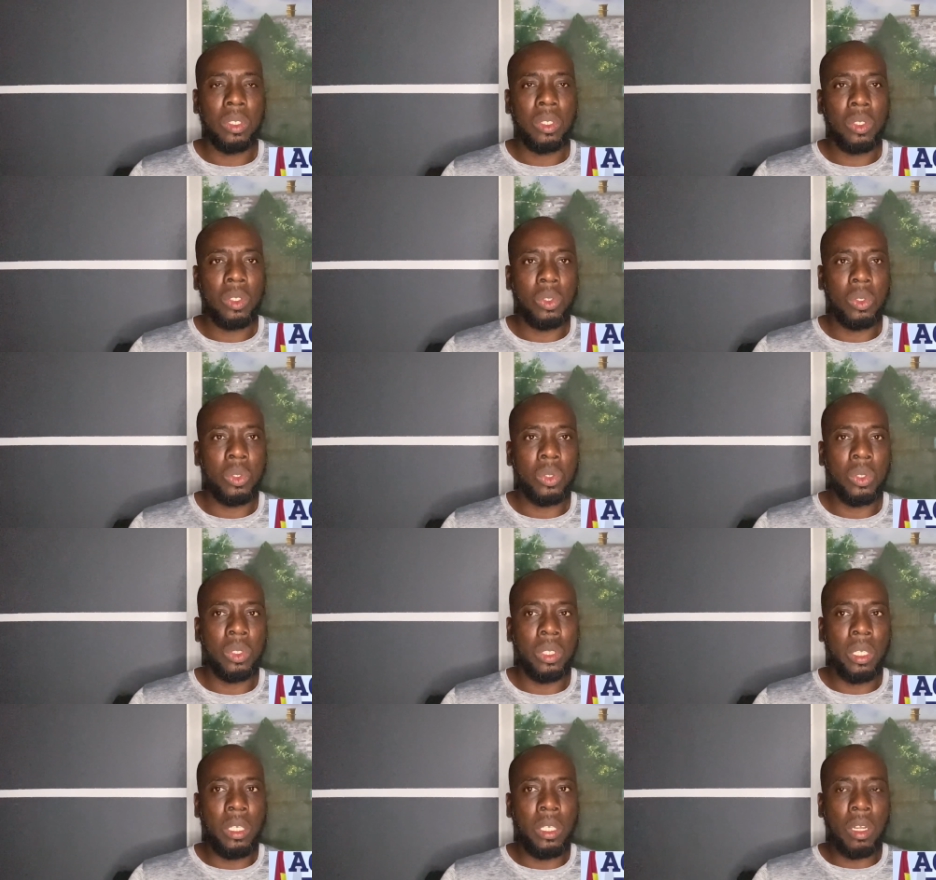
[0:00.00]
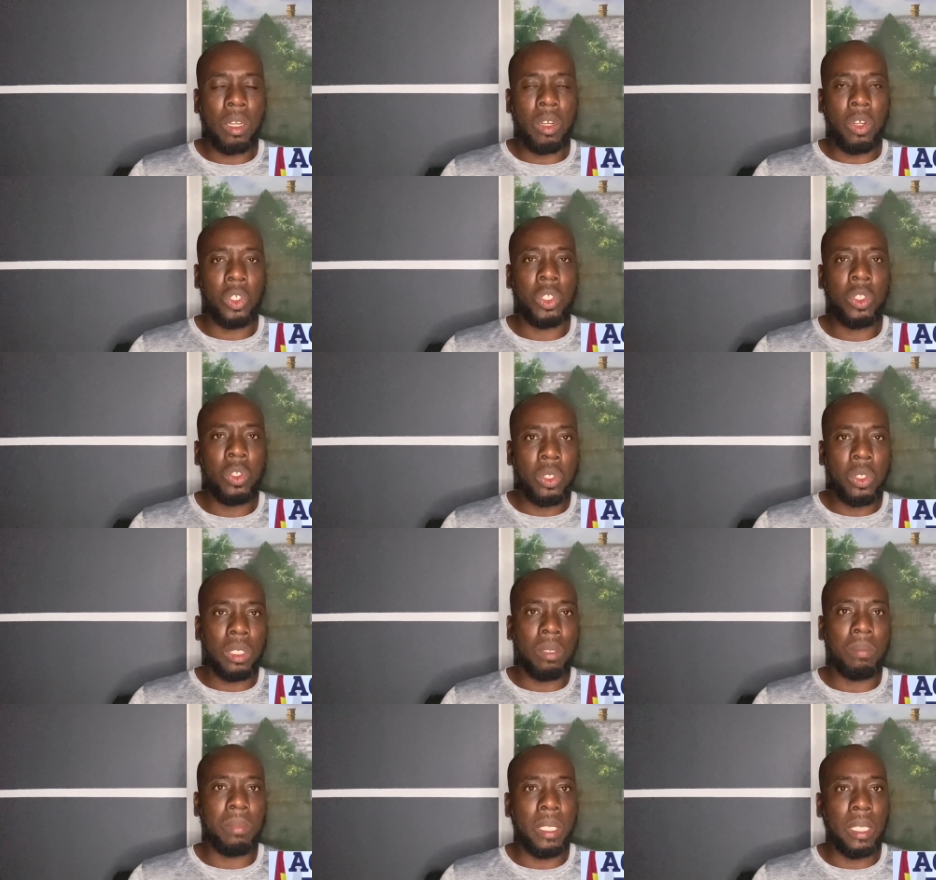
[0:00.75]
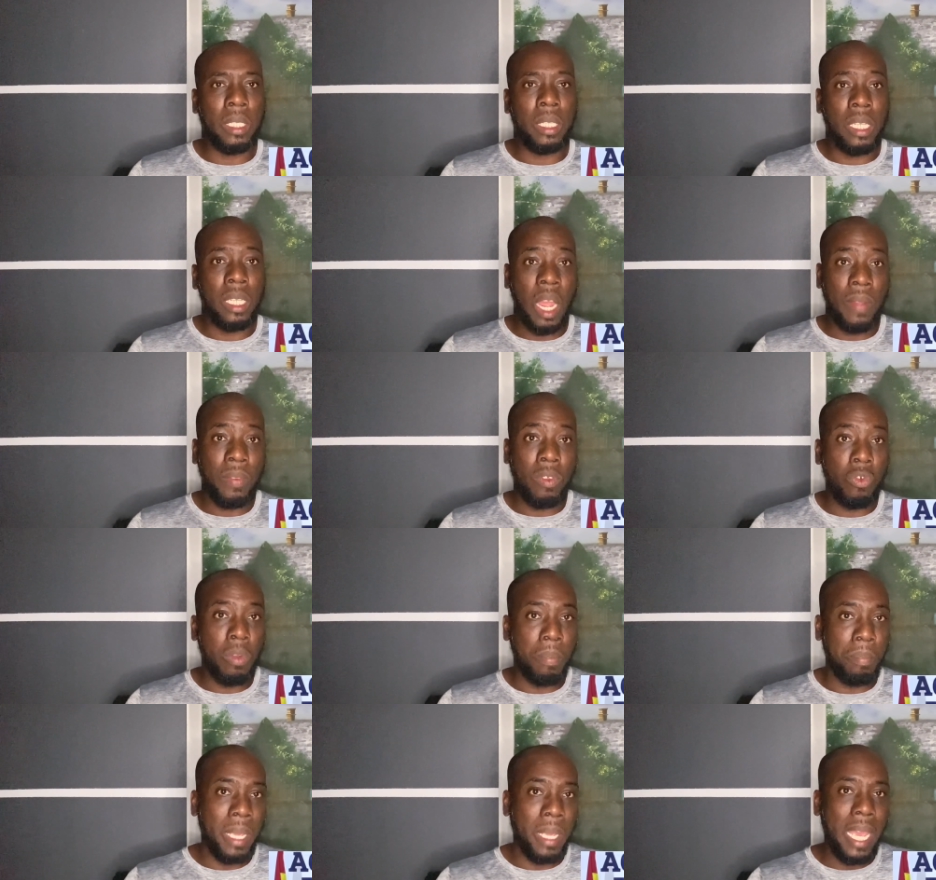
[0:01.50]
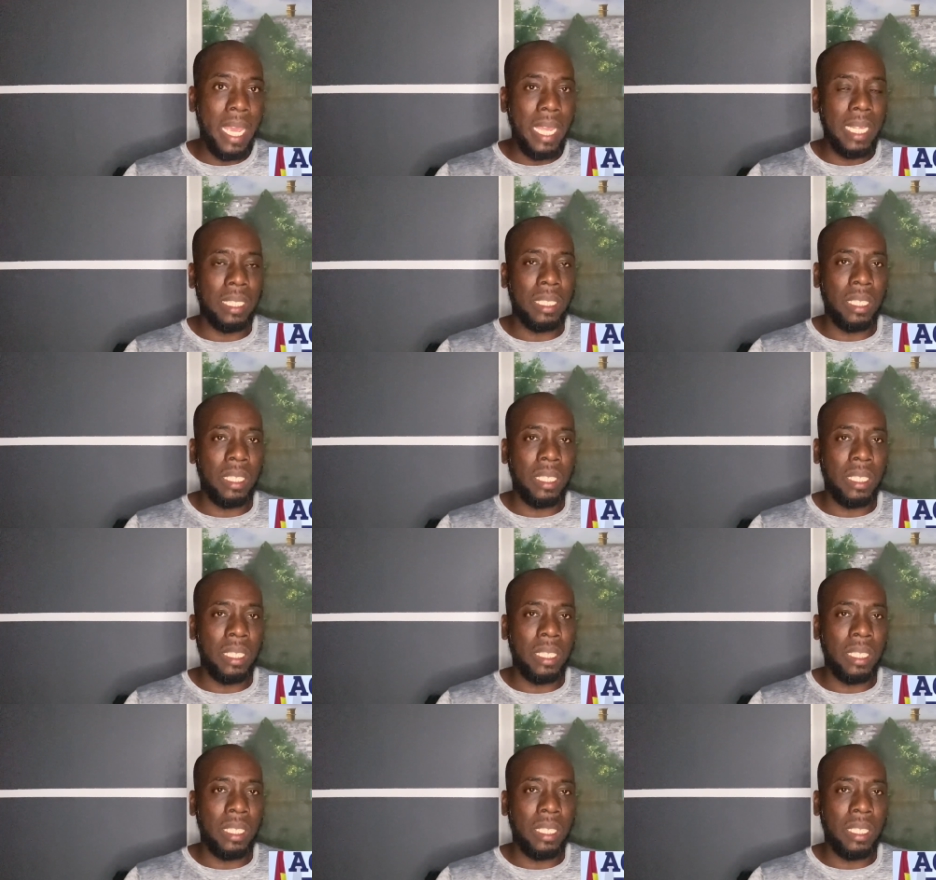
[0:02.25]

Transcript: to in your country to do something, then you have to repay it.